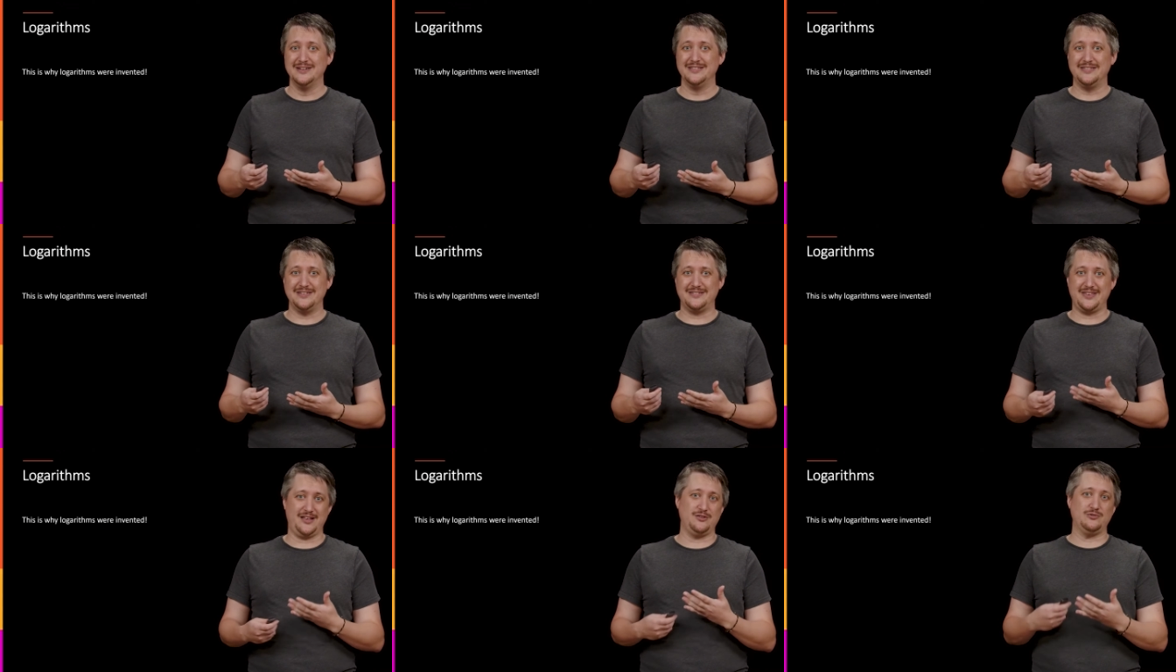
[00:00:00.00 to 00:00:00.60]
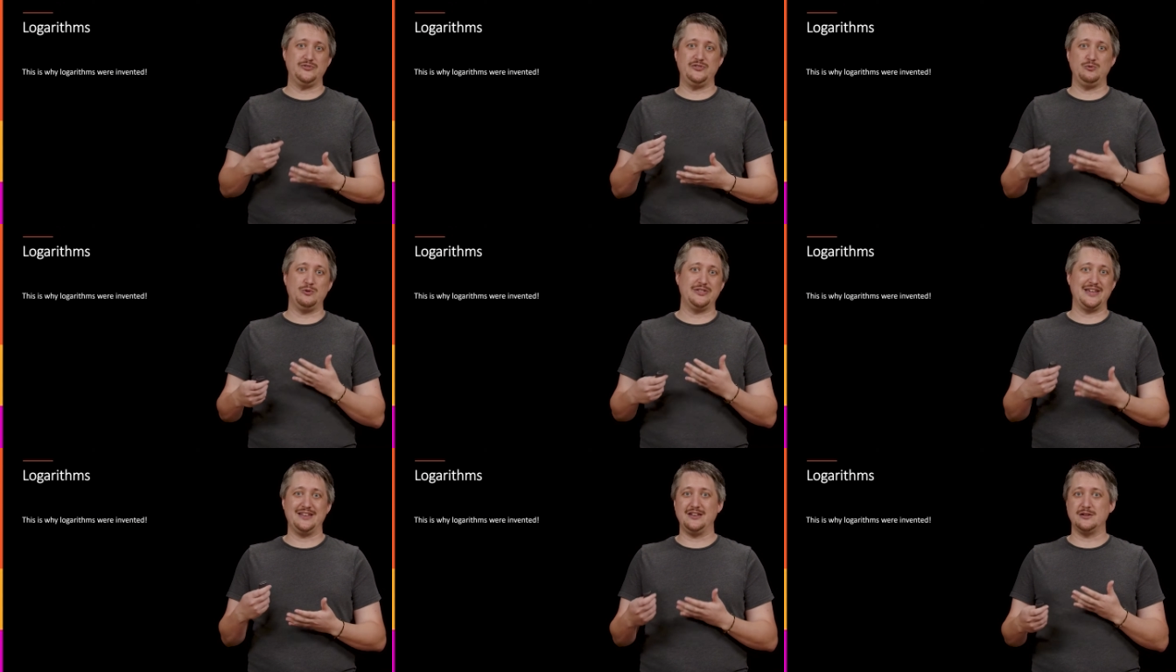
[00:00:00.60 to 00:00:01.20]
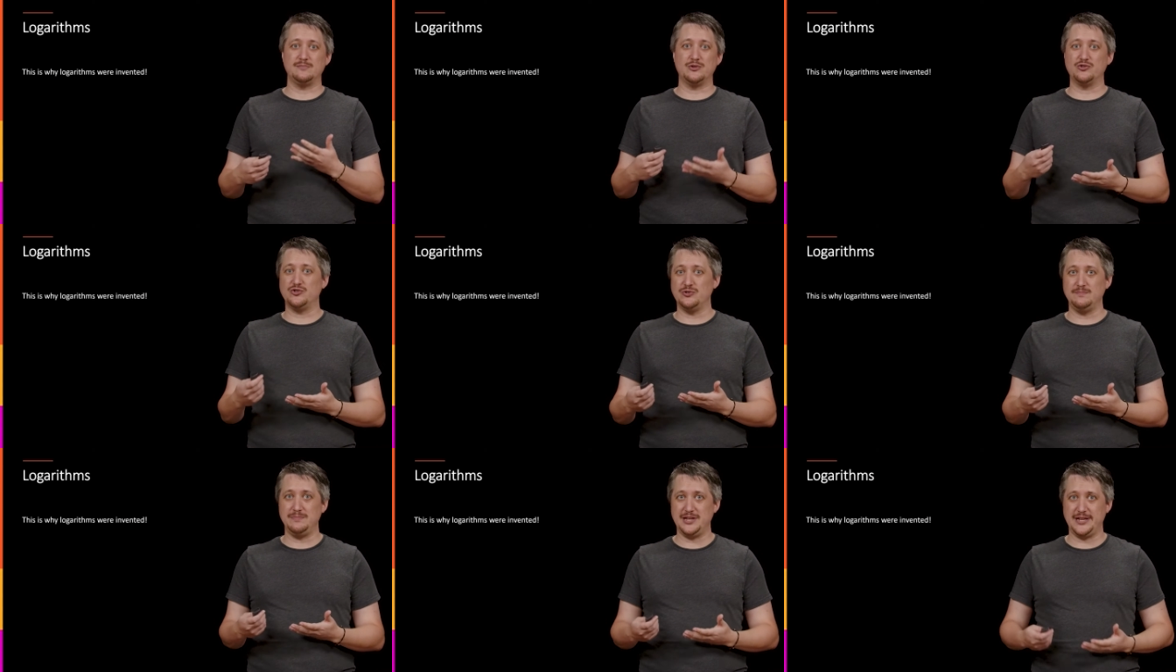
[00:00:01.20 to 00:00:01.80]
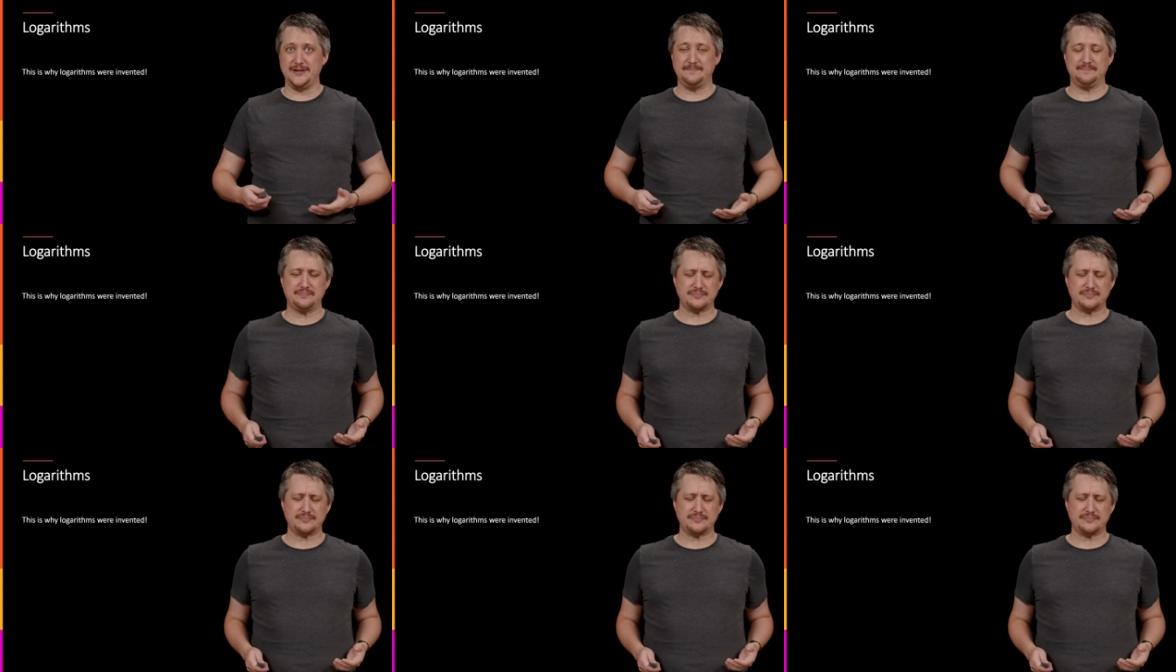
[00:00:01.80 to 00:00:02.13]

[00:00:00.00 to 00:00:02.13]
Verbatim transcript: that tells you what that number should be.